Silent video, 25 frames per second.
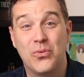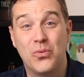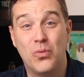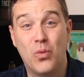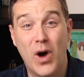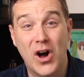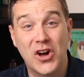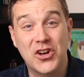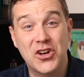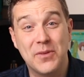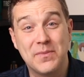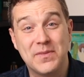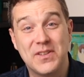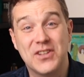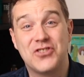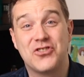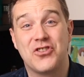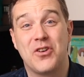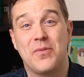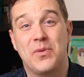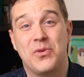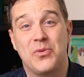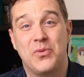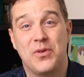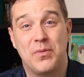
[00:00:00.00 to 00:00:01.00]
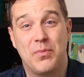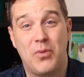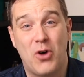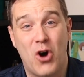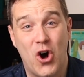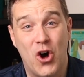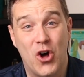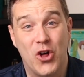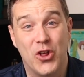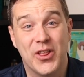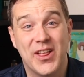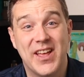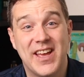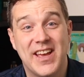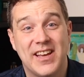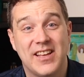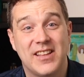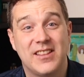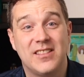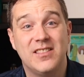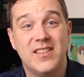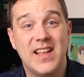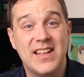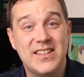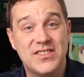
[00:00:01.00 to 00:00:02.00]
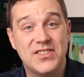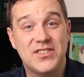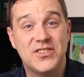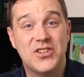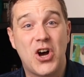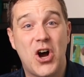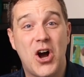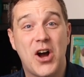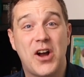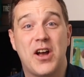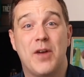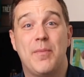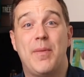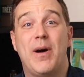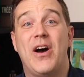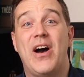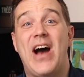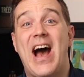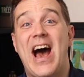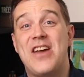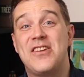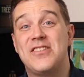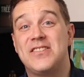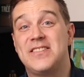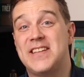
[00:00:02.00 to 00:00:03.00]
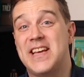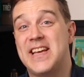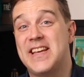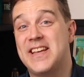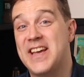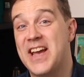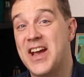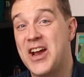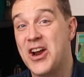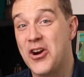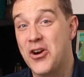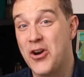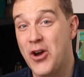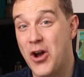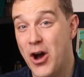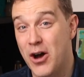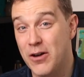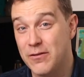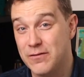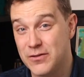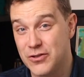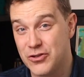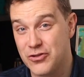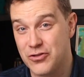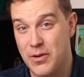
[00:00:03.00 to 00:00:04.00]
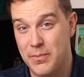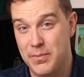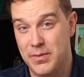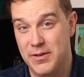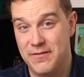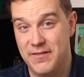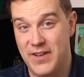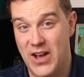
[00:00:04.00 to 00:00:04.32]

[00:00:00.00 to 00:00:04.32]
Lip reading: Welcome to Trumpet with Paul. Let's talk about how to take care of trumpet